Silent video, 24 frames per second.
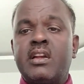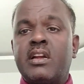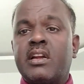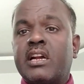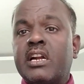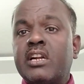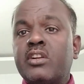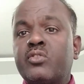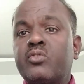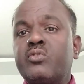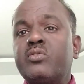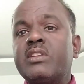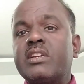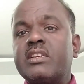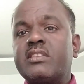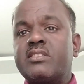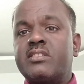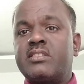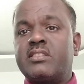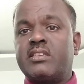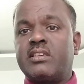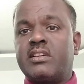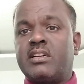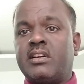
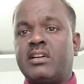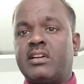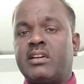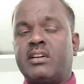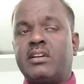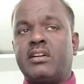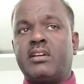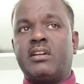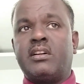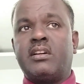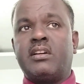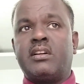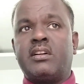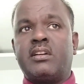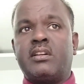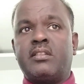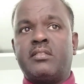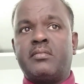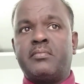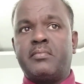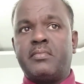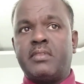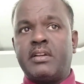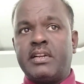continuous
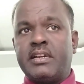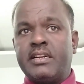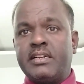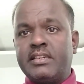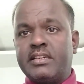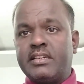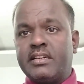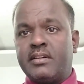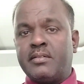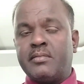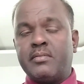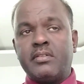and